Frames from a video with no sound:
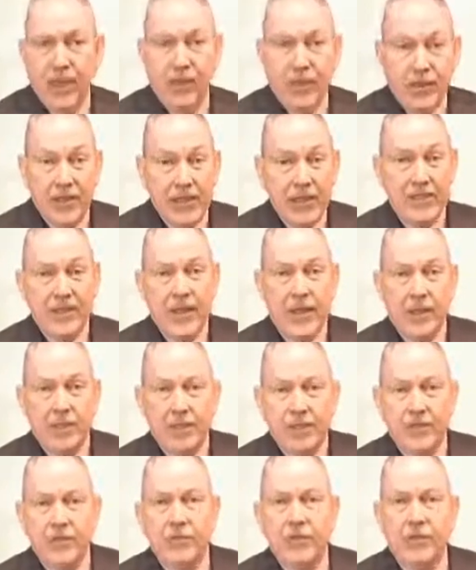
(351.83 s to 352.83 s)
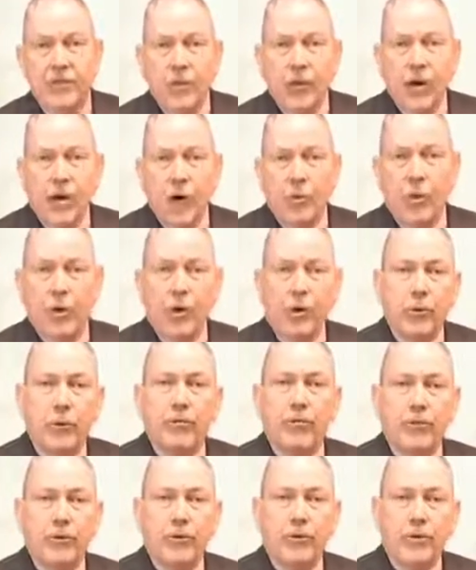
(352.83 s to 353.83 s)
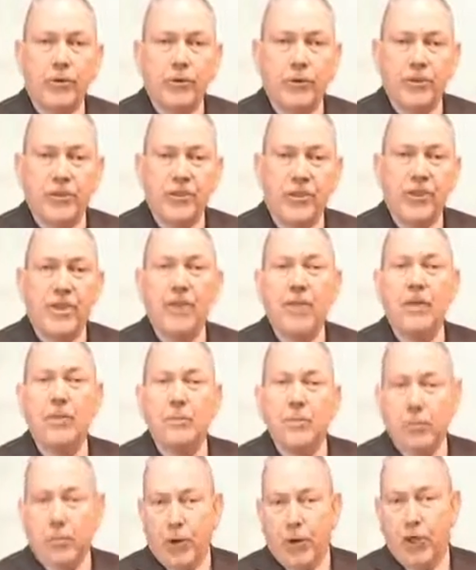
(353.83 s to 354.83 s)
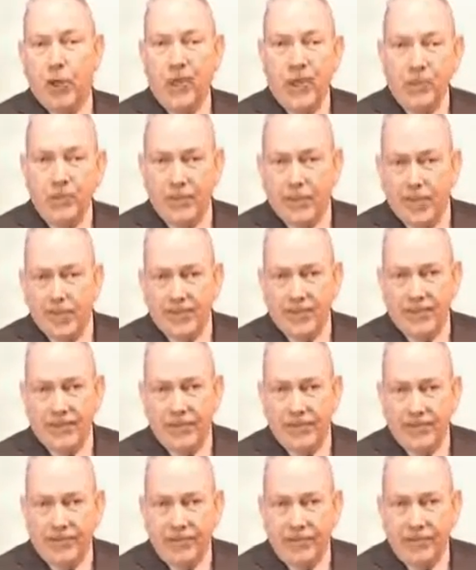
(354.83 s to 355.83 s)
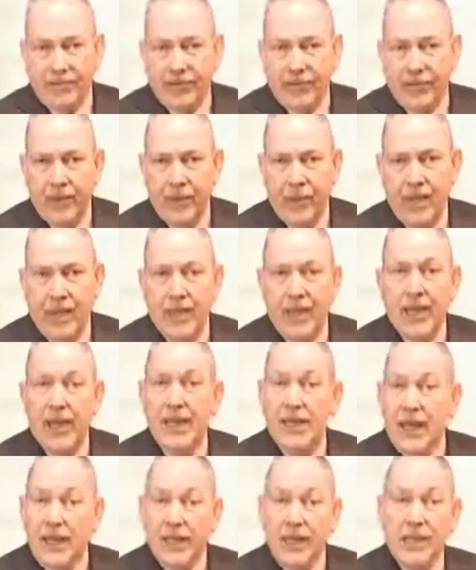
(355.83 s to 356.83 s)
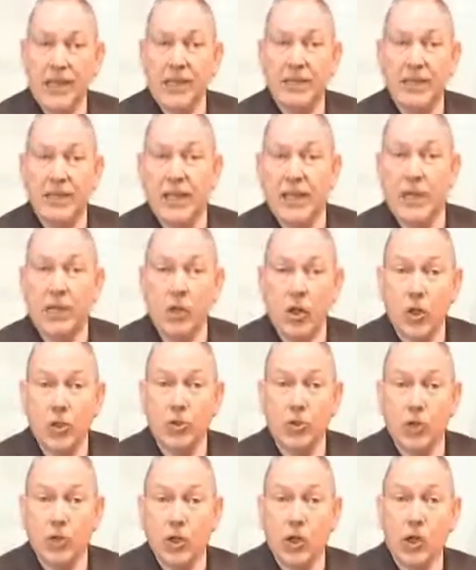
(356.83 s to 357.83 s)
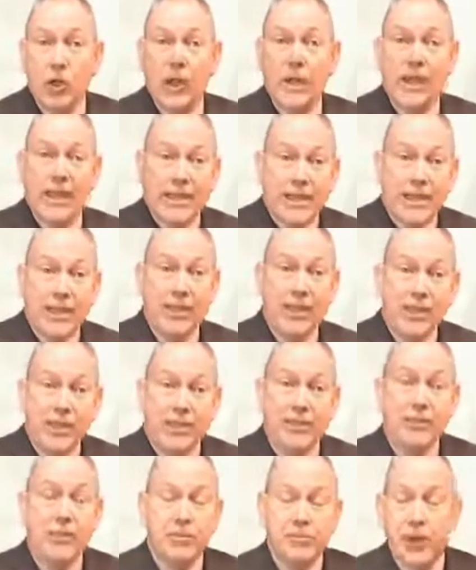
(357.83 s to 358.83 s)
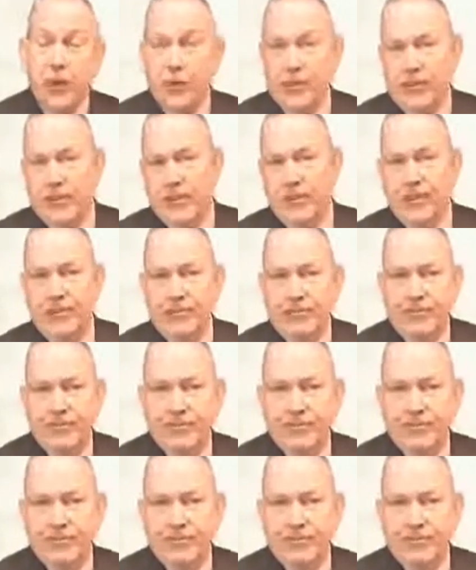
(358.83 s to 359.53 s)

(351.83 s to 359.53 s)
These elements are what are referred to as the marketing mix. Now, let us take a closer look at each of these components.